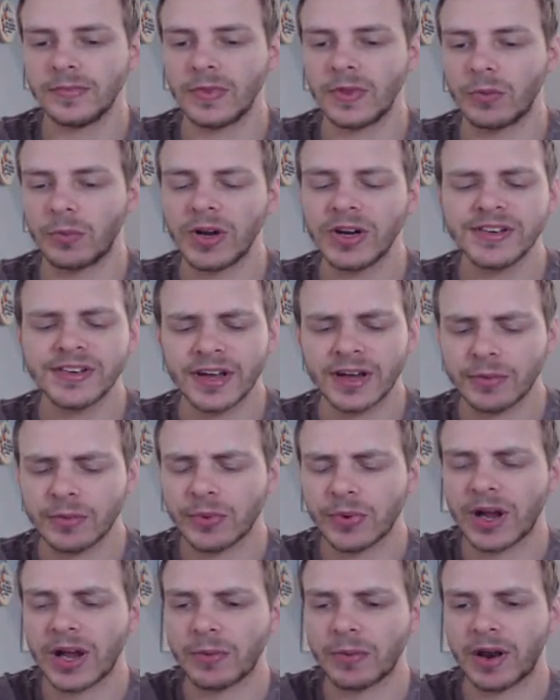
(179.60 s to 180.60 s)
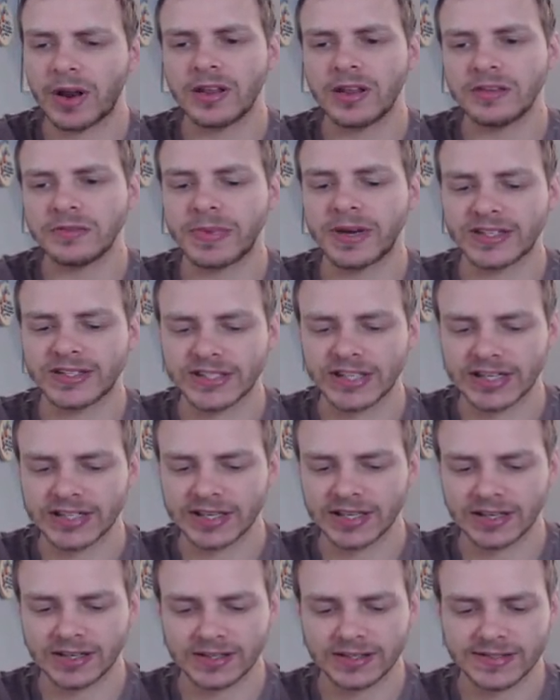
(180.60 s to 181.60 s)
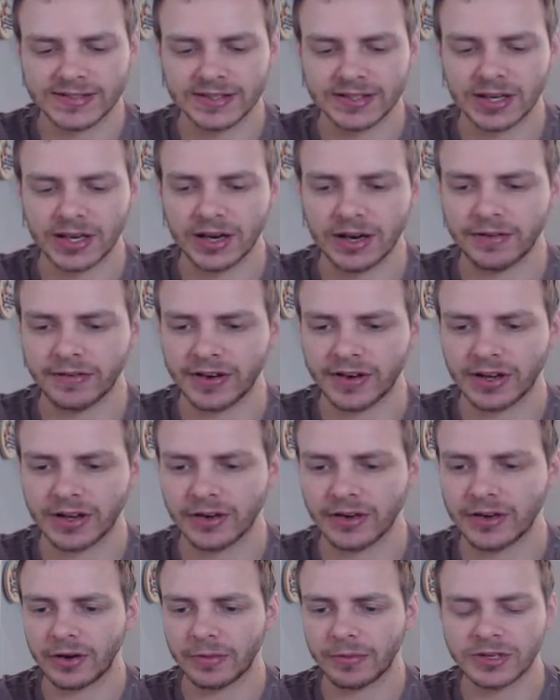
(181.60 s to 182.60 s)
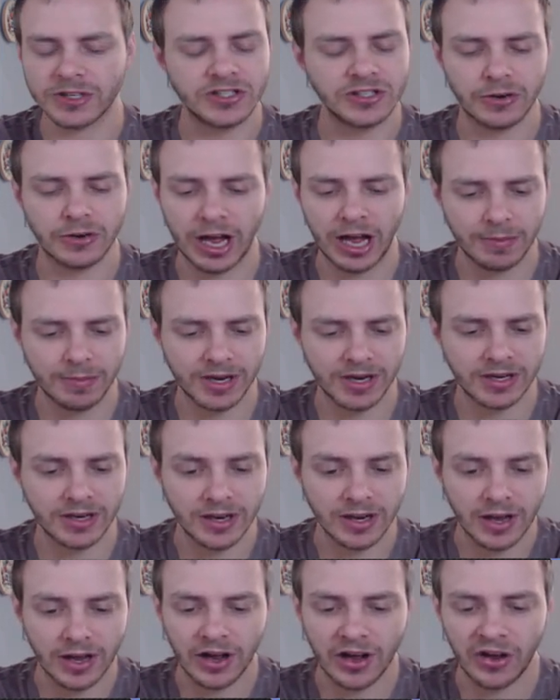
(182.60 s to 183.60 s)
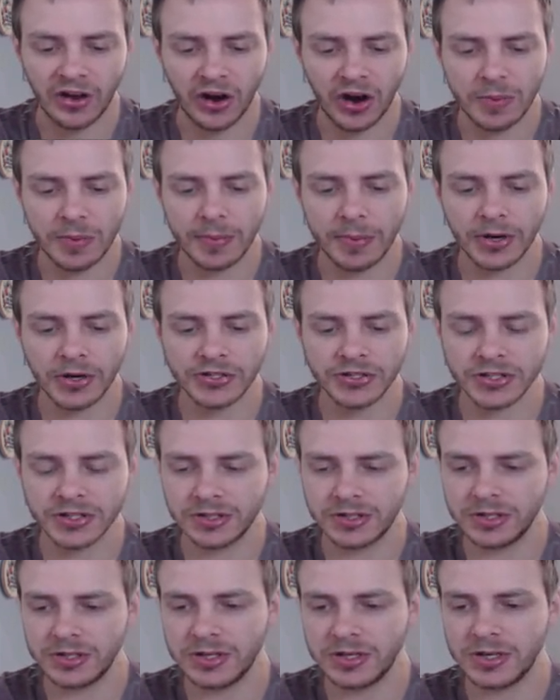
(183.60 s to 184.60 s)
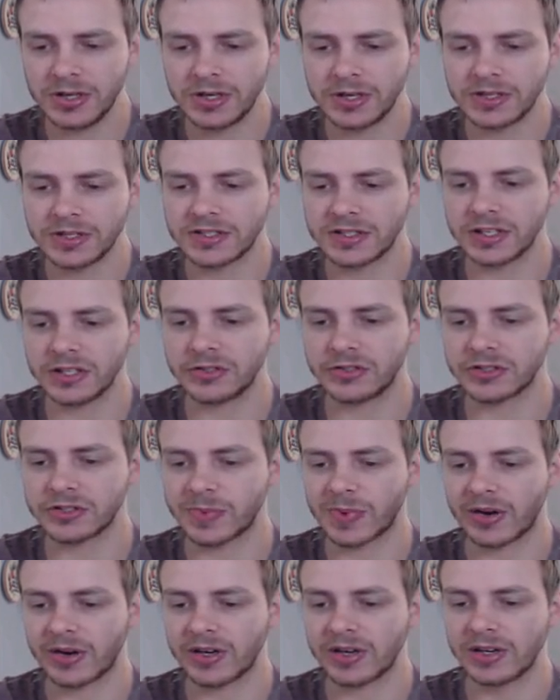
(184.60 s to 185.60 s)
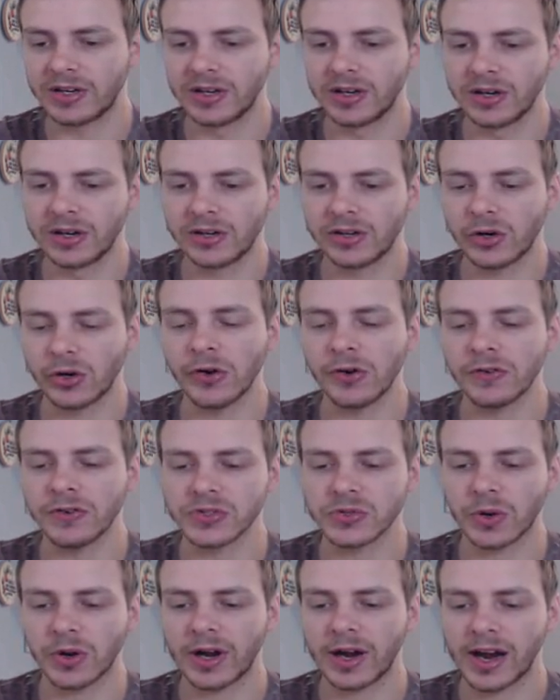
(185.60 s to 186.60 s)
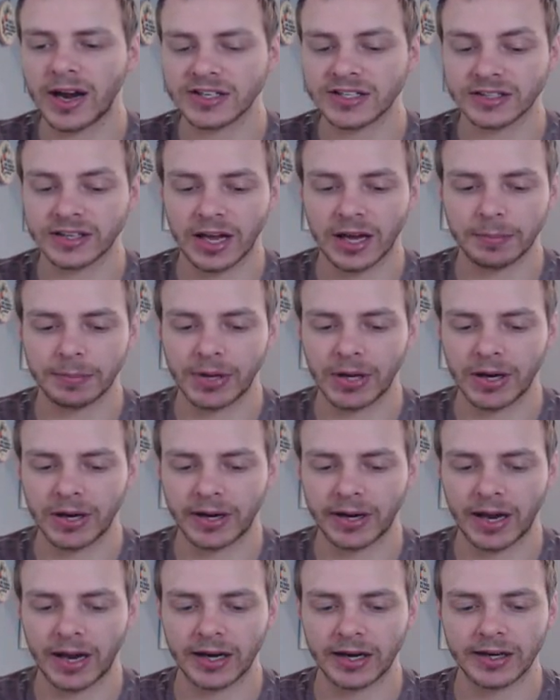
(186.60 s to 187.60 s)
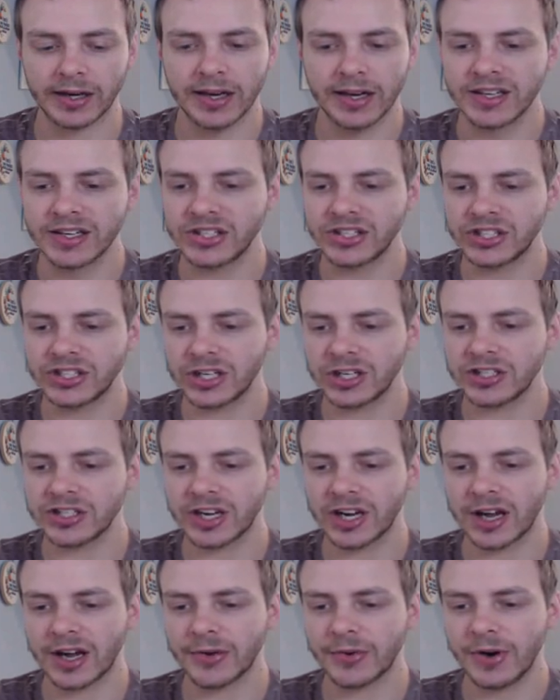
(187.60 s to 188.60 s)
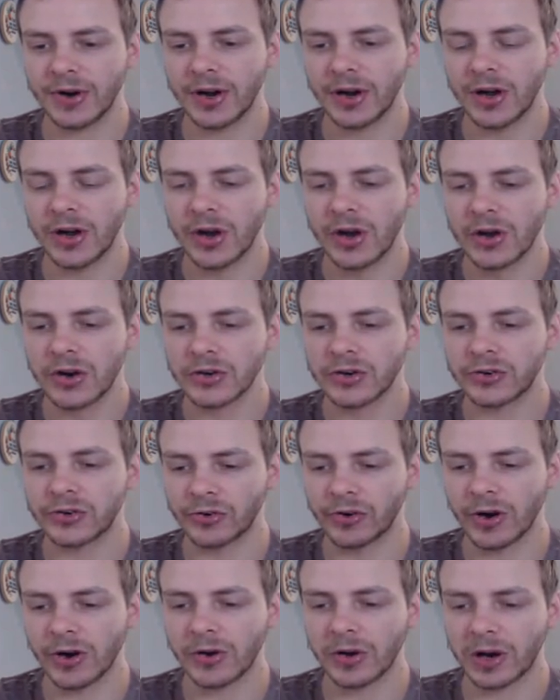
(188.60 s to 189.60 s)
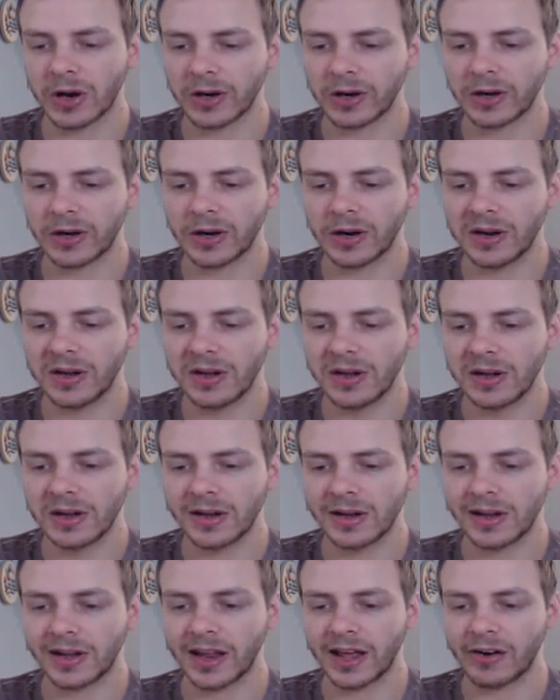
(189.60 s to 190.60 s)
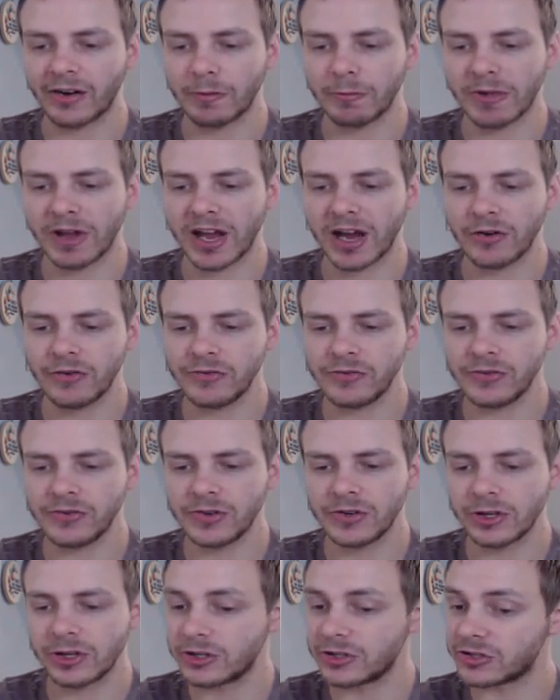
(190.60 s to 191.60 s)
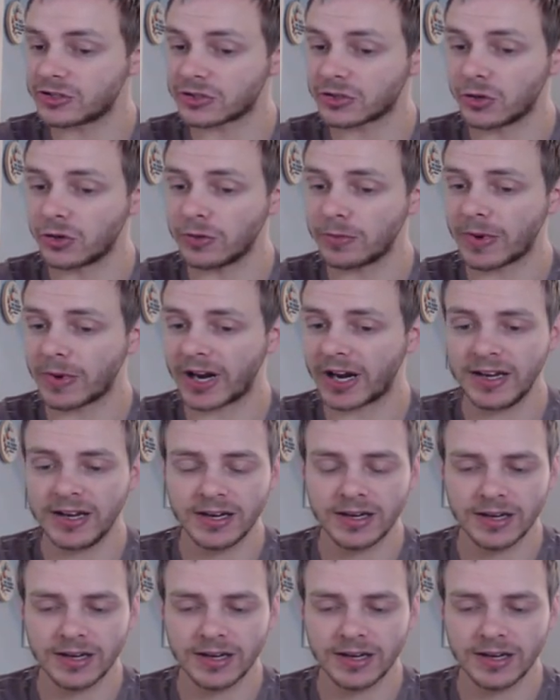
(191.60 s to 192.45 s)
One day we'll hit one of these big chase cards in a video be so happy. Hyper Potion, Citrus Berry, Corvisquire hashtag Bird Gang, Chin Chow, Croagunk, Galarian Meowth, Score Bunny,